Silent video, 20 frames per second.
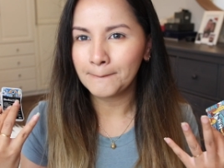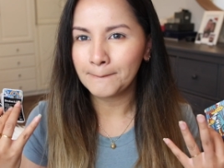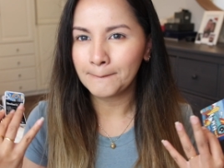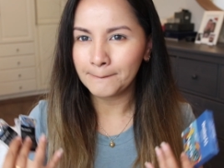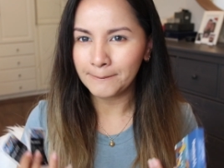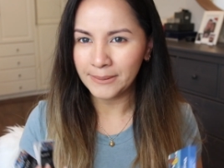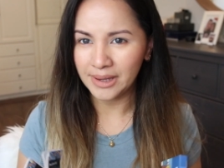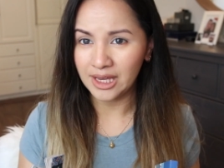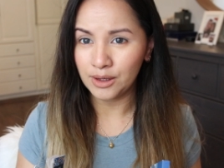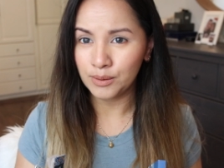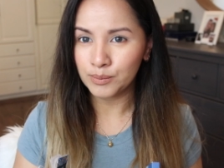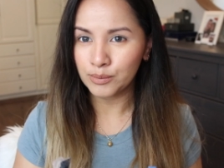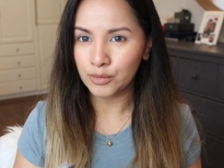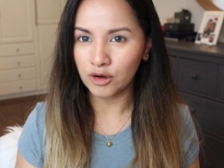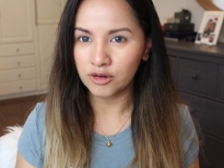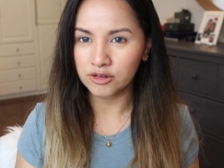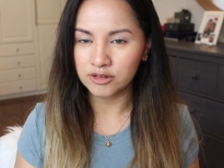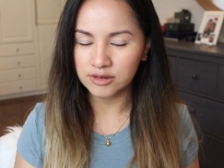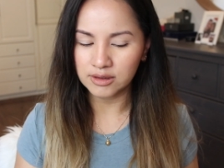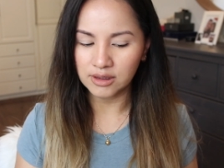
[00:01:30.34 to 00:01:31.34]
me
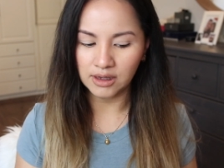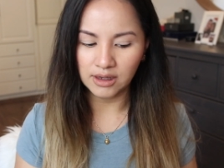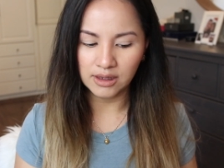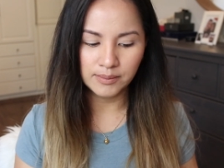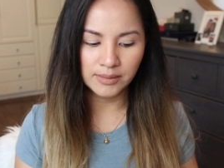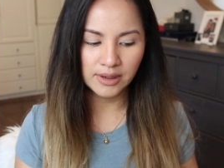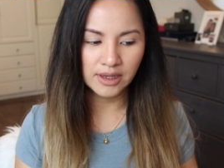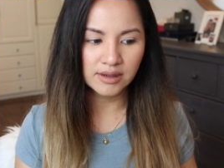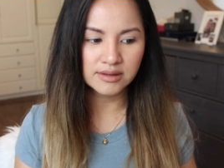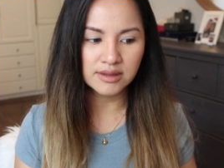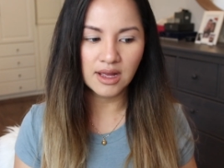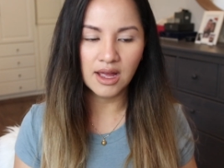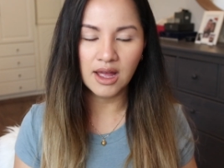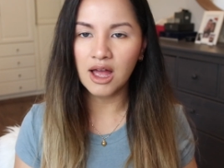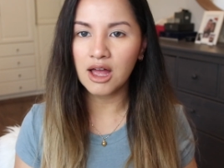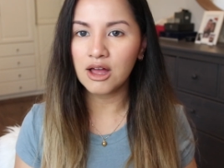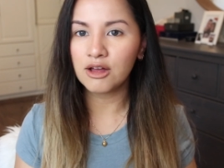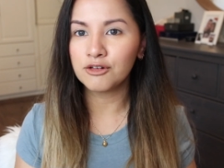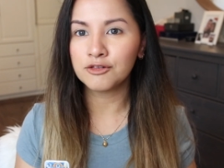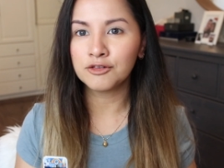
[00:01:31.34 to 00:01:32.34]
personally because I
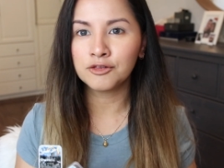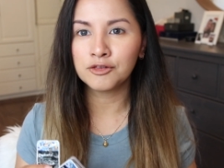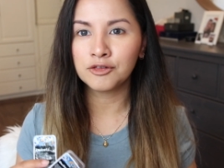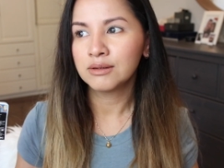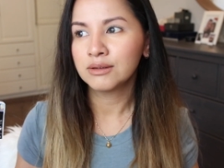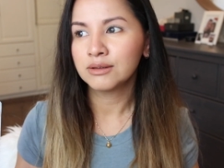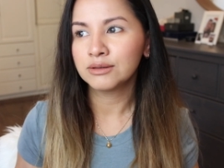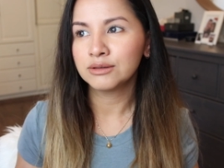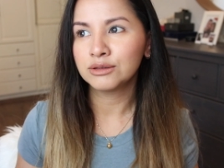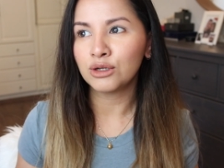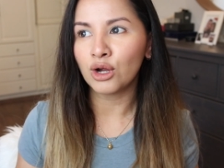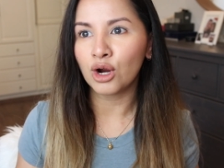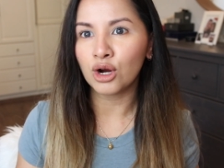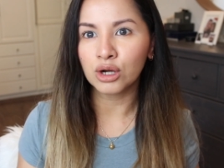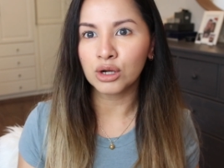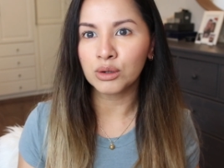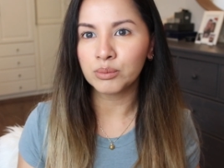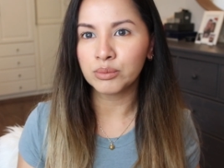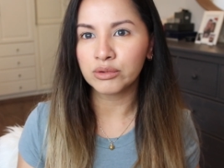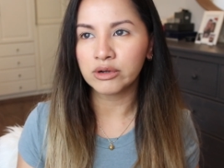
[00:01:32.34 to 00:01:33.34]
have
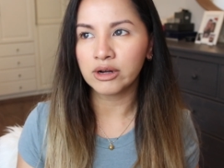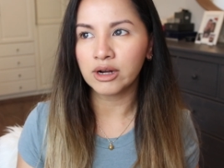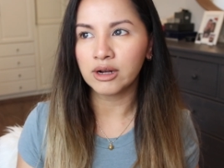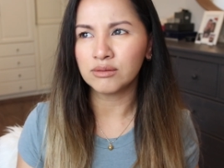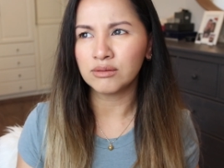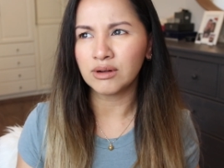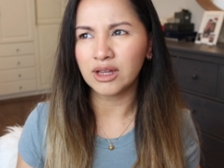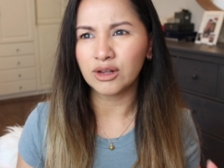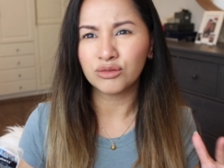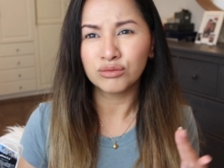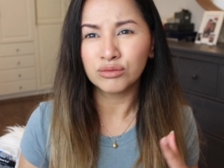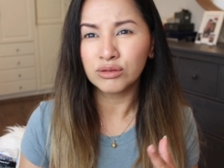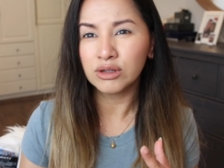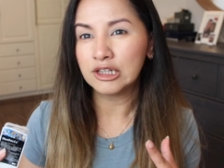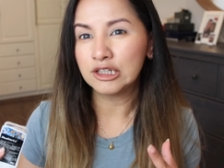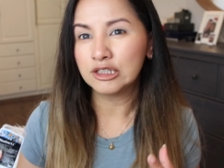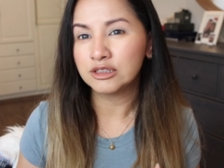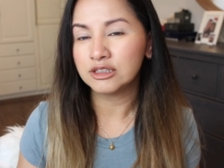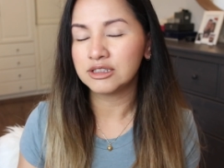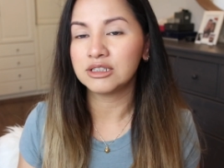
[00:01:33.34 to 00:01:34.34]
dark brown, like
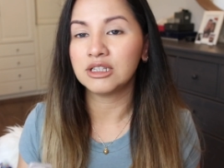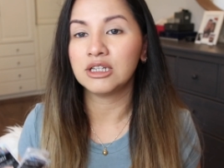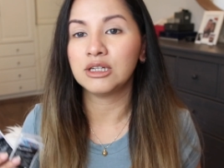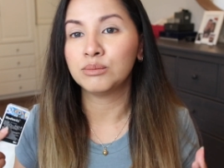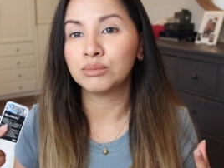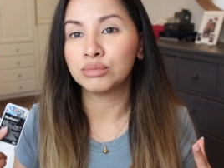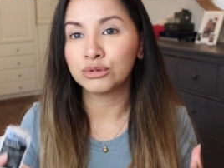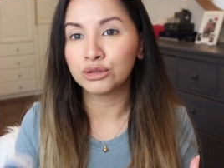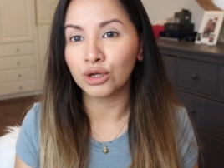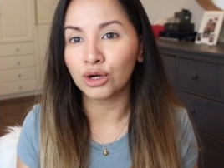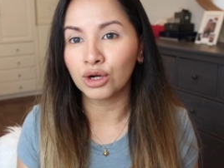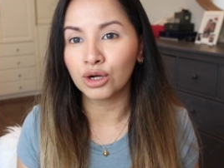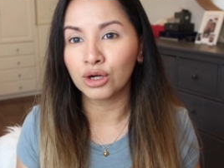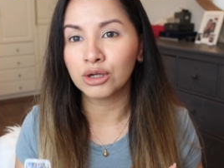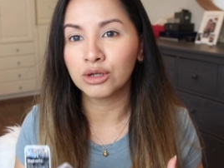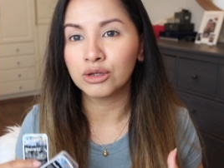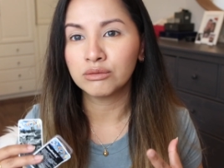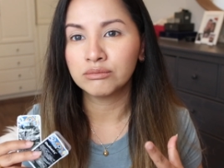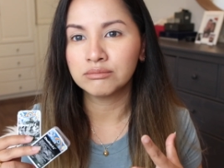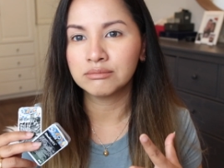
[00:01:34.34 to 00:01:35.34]
really deep
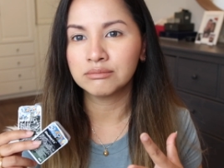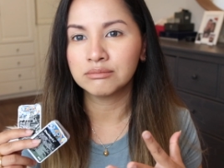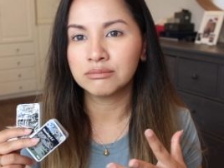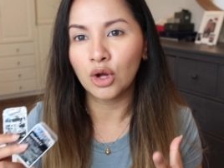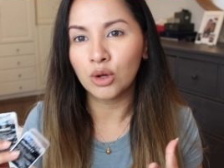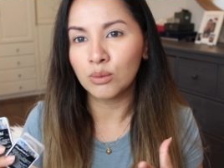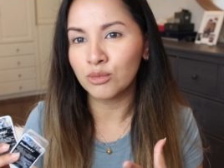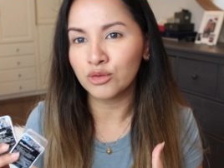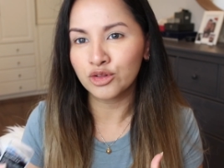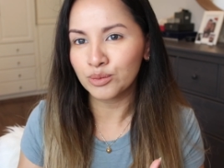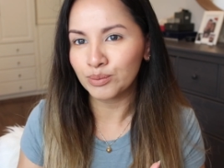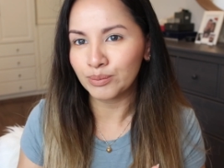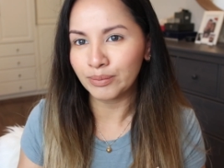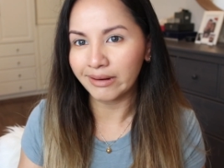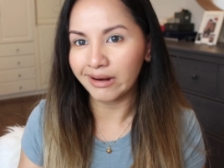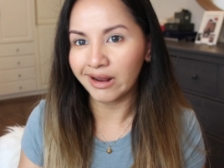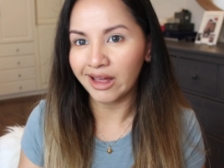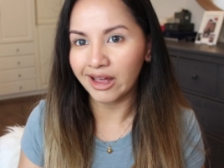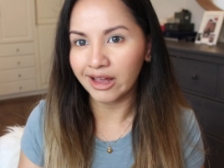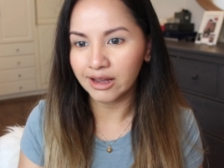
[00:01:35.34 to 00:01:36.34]
dark, almost
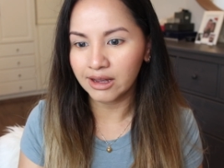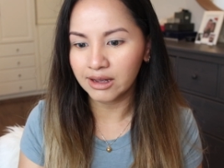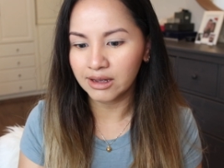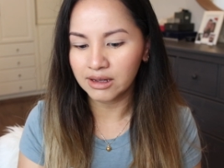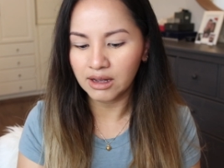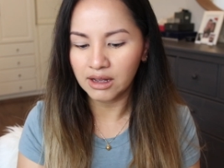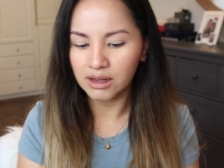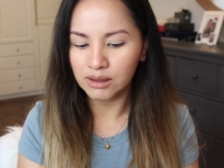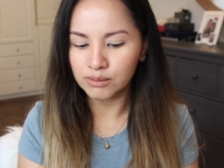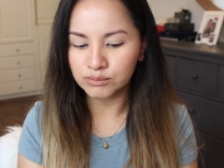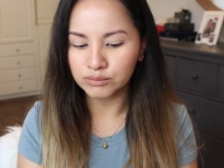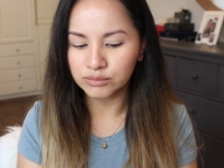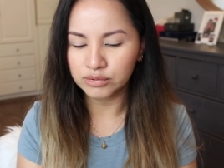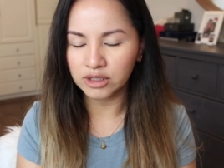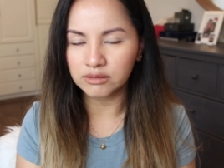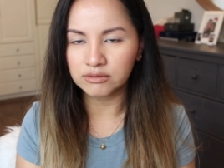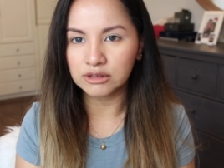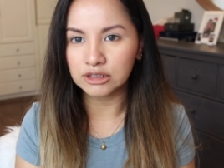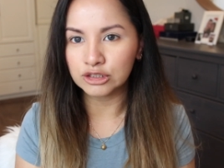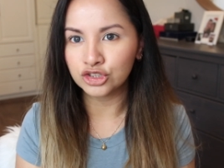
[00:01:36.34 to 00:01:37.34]
black um,
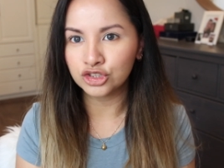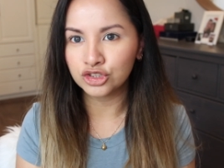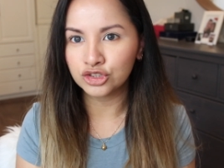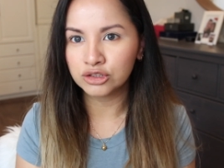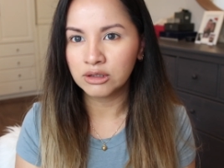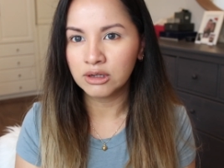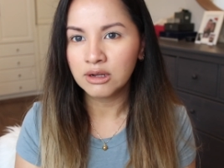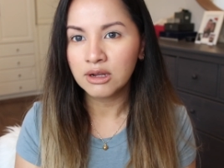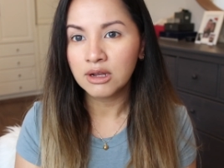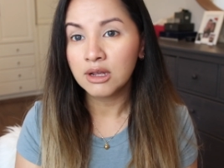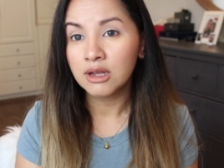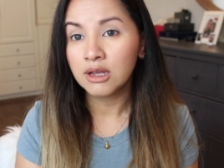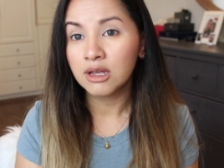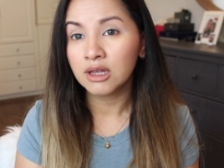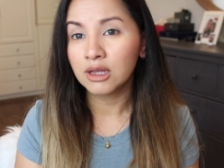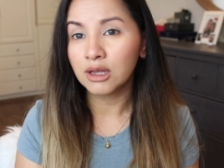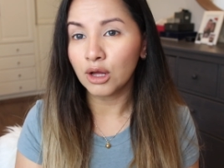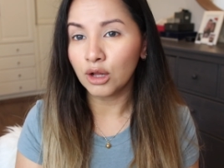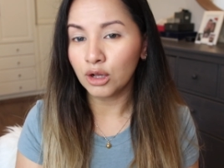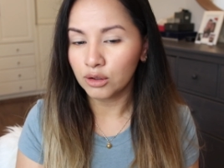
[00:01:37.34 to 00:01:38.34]
brownish
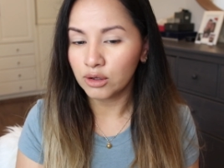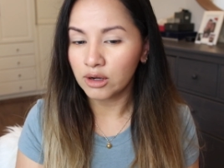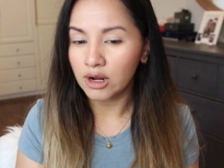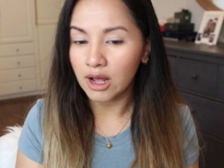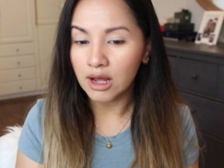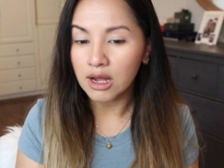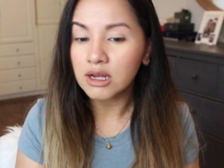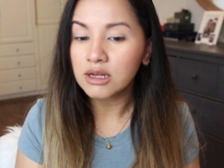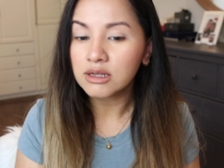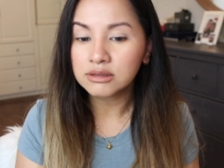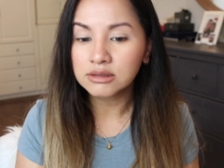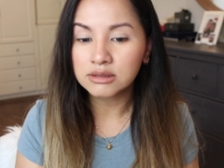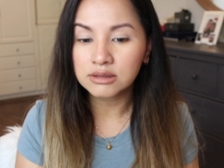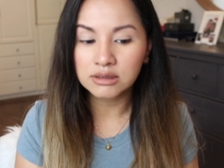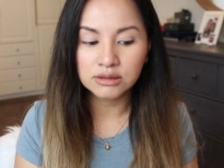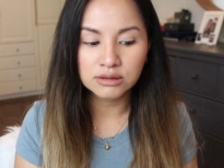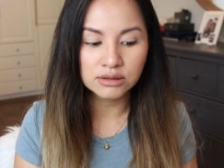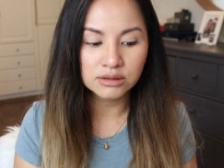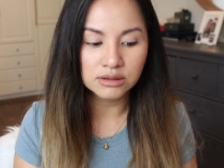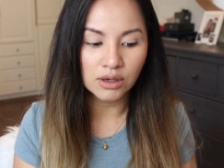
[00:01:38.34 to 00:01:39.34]
color eyes.
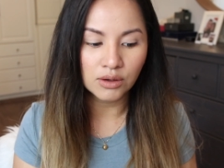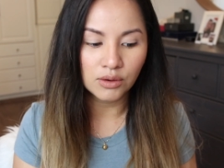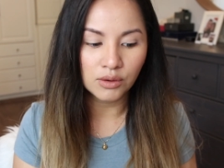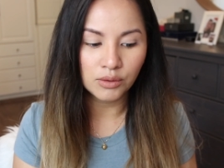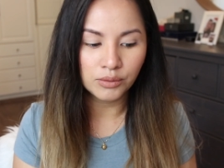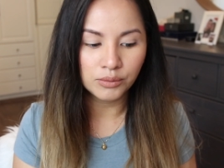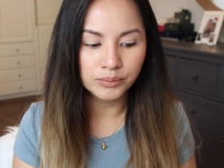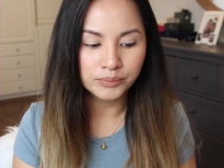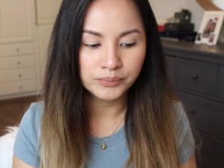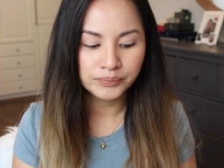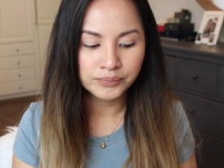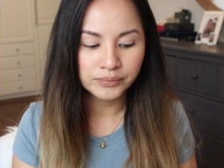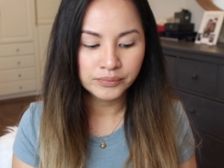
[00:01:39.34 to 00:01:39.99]
So